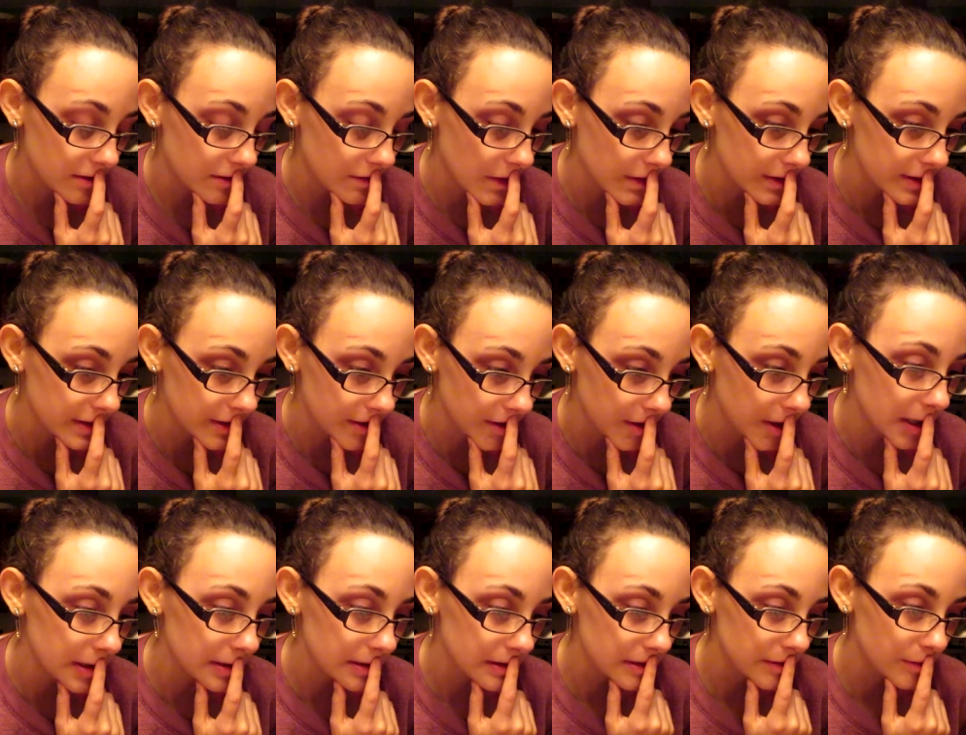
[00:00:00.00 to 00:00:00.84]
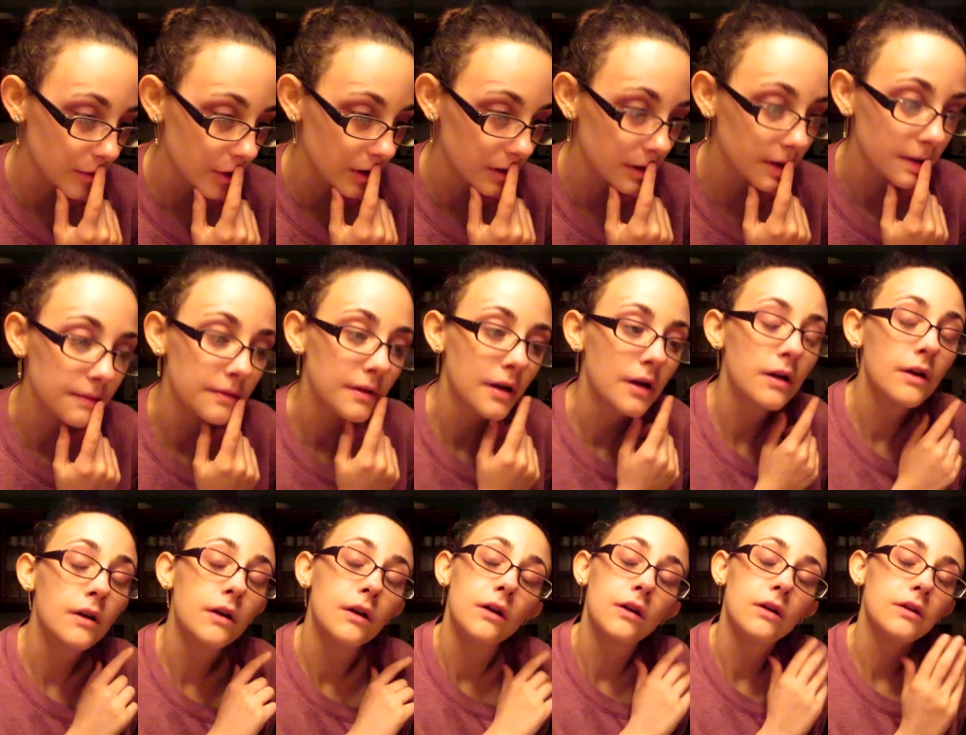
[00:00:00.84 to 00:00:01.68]
So I'll see you guys tomorrow.
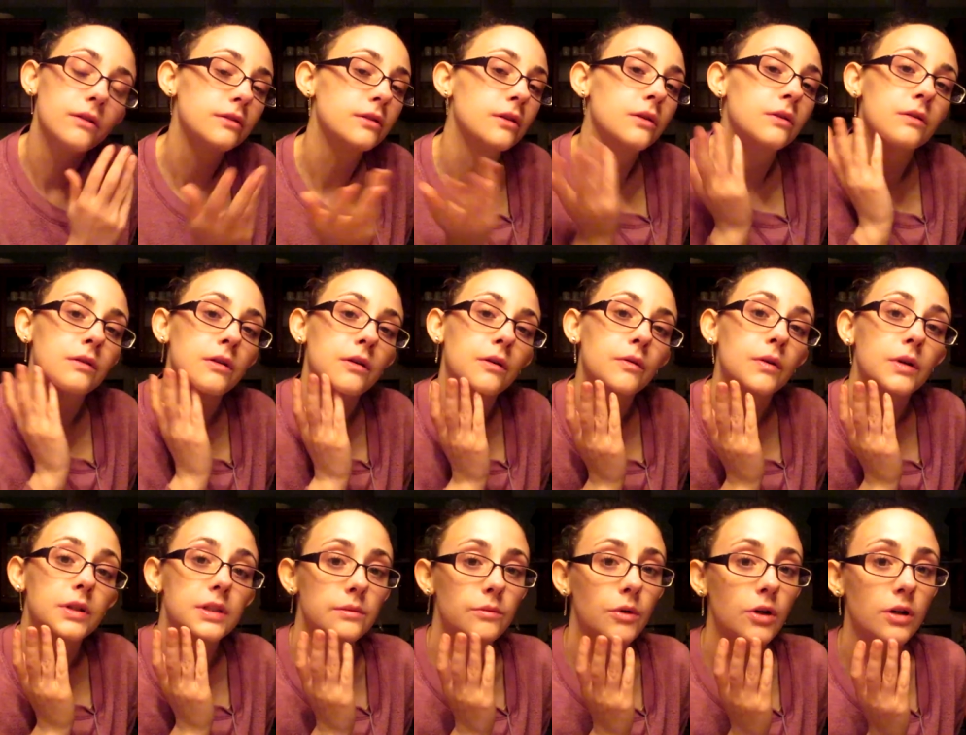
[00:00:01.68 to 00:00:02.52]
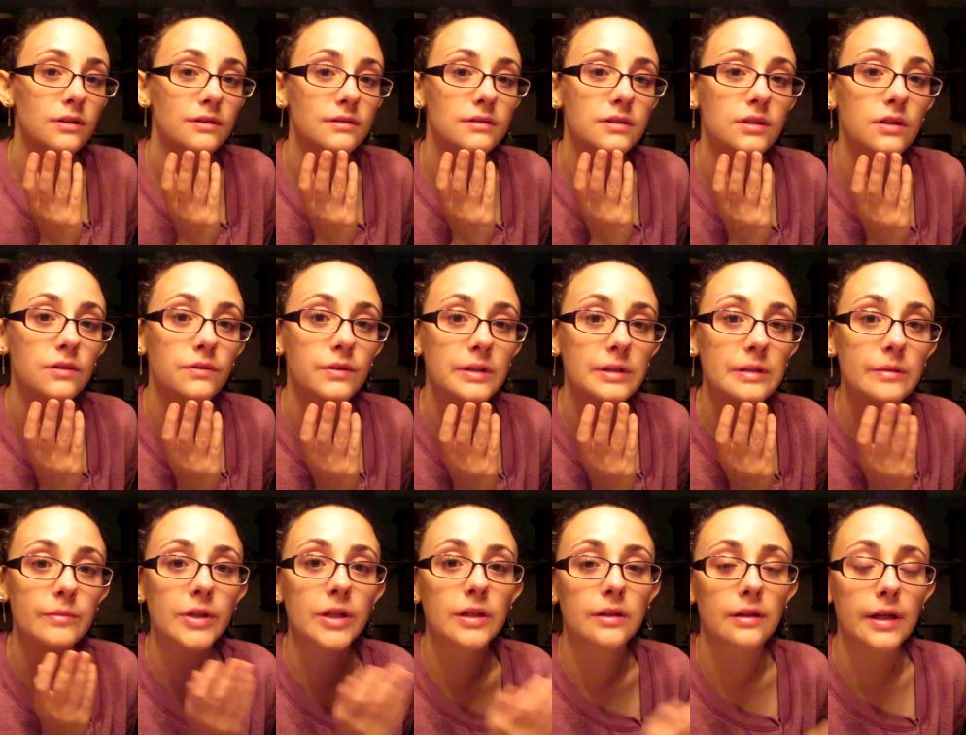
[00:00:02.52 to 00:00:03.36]
Don't know what tomorrow is going
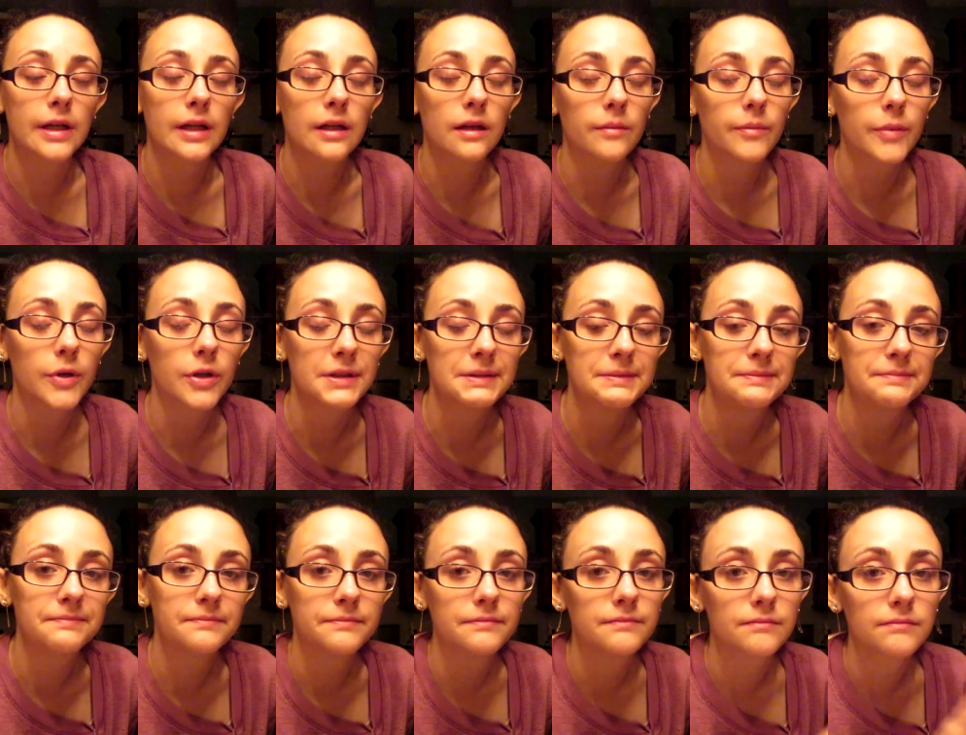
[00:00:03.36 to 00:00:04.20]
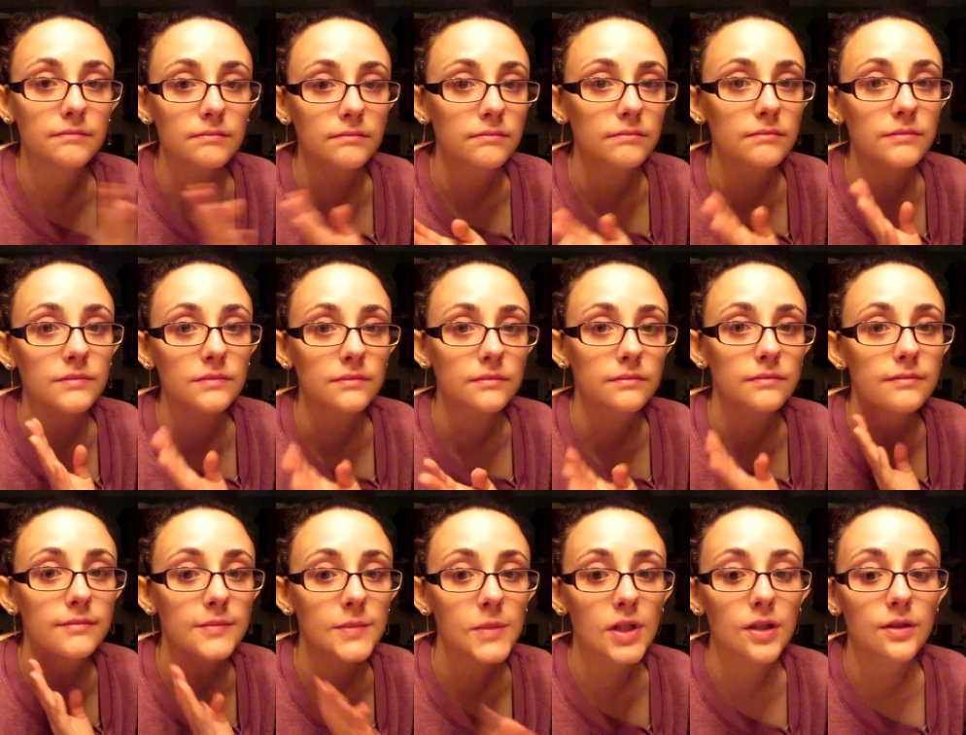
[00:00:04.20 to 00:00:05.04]
to be like, but
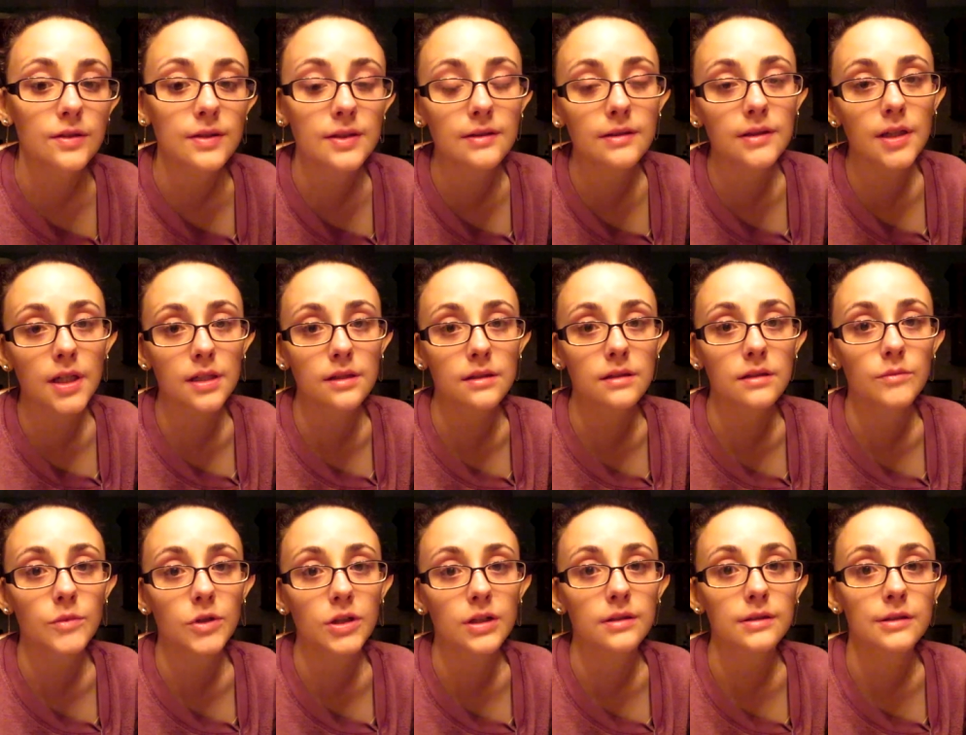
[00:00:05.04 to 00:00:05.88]
I'll see you guys